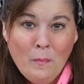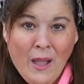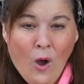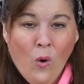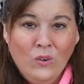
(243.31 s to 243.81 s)

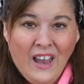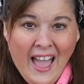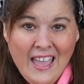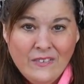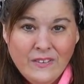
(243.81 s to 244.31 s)
my whole
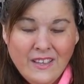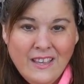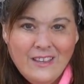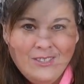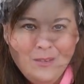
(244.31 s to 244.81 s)
life
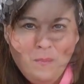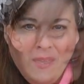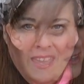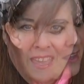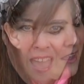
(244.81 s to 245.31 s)
to
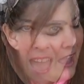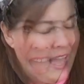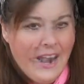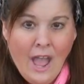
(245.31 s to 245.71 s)
be, and